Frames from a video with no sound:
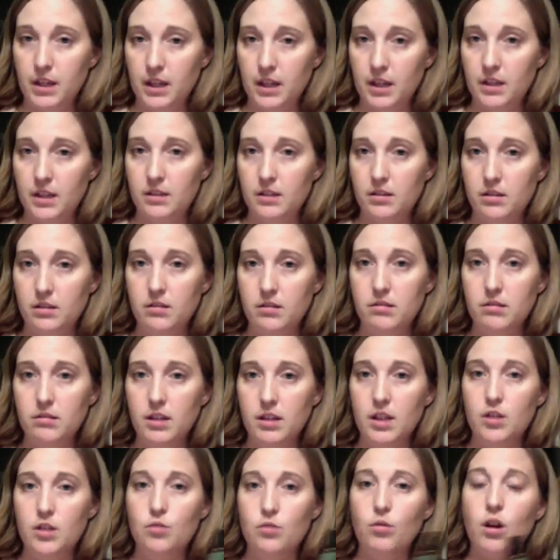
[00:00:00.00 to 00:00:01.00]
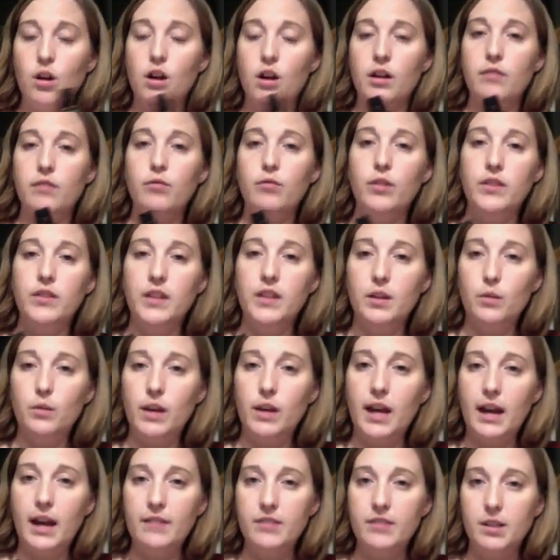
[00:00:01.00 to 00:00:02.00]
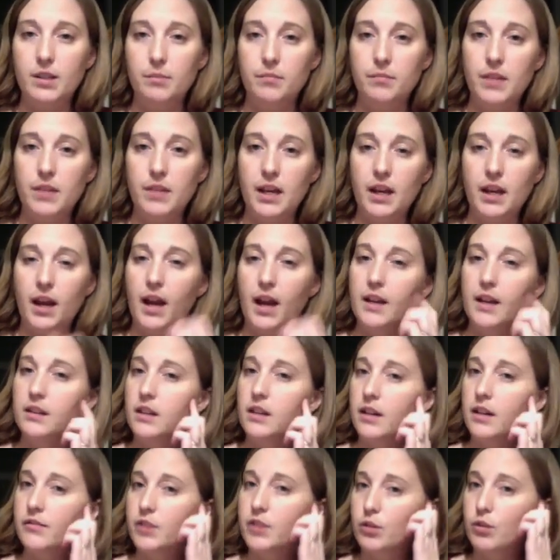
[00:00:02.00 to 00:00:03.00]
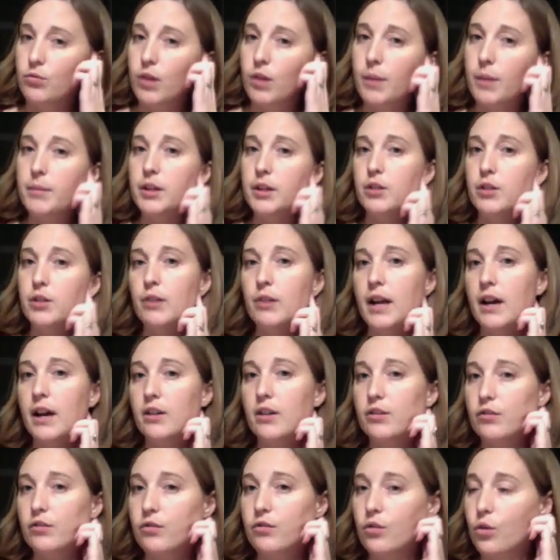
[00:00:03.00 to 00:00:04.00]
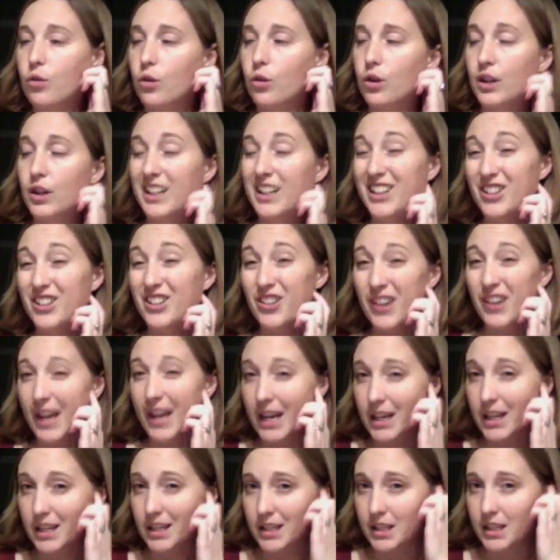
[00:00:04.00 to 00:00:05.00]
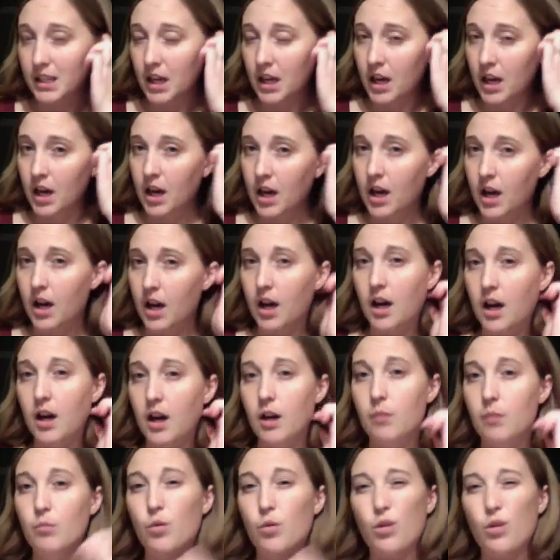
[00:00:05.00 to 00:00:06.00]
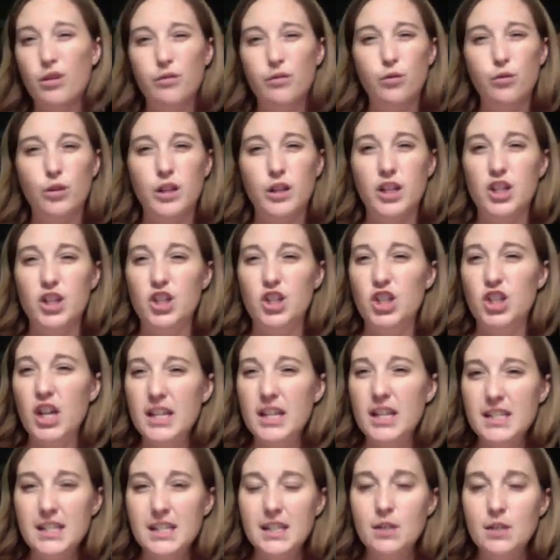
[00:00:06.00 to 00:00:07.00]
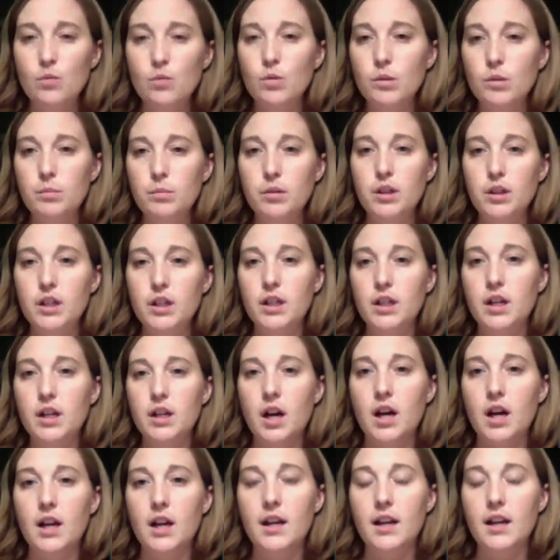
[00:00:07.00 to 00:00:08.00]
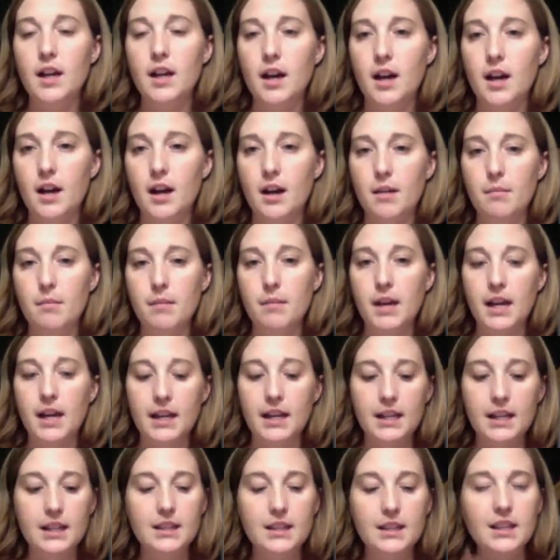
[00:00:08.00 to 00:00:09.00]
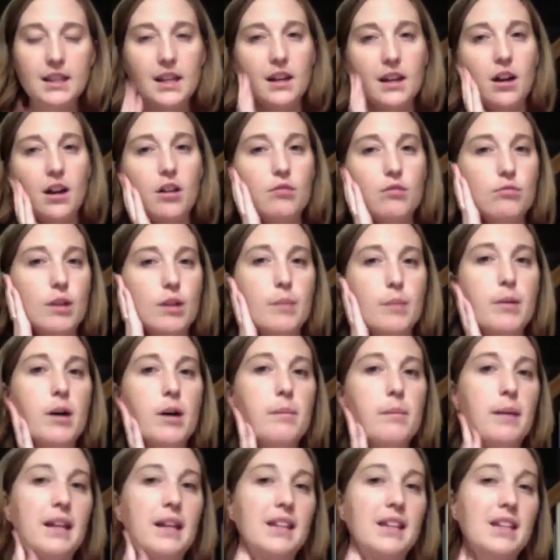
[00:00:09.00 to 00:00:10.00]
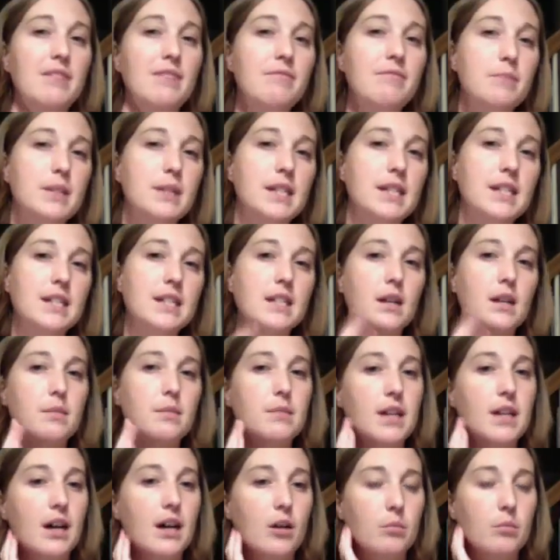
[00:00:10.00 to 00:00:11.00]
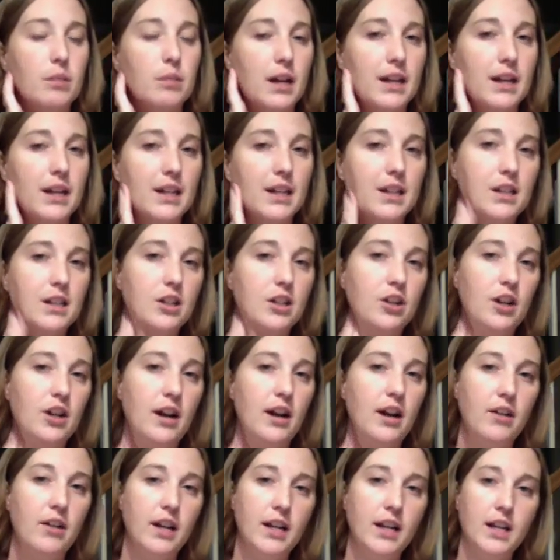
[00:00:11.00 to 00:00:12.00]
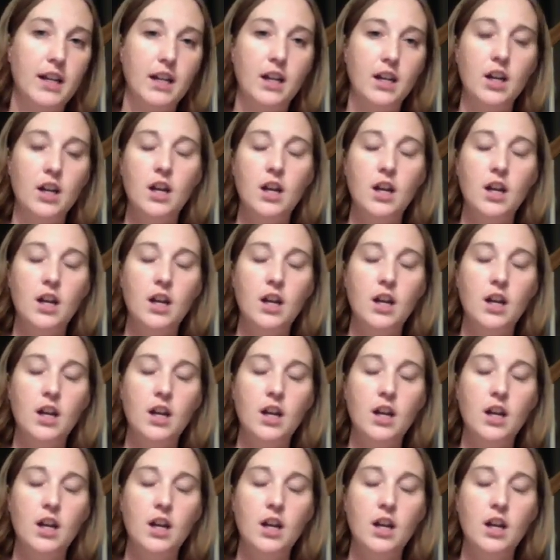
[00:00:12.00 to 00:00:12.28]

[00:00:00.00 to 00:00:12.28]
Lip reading: is wrong, if we think we have something. I love to rub it around for earaches. Or for congested, we'll put it on. Anything, I'll rub it on my lymph system to help kind of clear out any